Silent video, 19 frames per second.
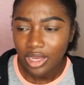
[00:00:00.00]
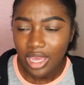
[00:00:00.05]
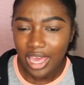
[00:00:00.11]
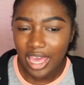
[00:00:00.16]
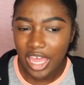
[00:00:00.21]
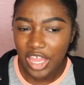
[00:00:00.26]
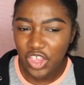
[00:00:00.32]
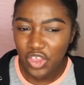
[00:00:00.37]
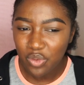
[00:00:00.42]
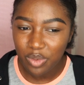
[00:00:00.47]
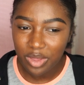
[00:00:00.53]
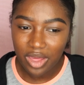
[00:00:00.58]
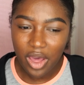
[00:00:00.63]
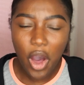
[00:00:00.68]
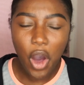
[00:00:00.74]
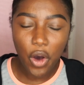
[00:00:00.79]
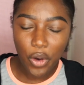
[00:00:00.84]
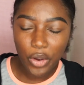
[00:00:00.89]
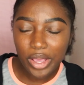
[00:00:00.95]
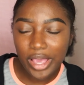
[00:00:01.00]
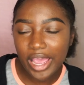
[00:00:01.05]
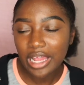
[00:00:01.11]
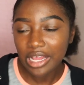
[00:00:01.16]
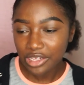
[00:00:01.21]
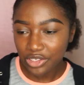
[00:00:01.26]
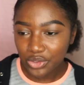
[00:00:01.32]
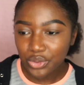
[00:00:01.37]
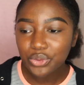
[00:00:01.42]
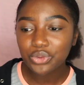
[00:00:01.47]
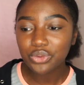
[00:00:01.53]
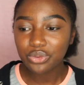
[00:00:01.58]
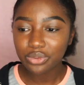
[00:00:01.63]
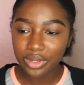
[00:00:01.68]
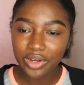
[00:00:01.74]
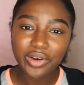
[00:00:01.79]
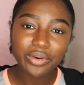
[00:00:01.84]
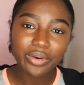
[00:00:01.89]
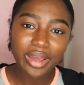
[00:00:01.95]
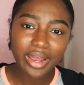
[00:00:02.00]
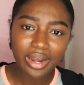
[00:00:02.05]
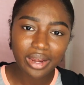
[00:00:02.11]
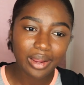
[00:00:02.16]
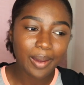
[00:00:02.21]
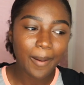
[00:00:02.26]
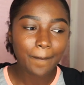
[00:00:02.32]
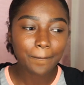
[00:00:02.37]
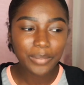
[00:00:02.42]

and you'll be like, oh, okay, that's cool, they're accredited.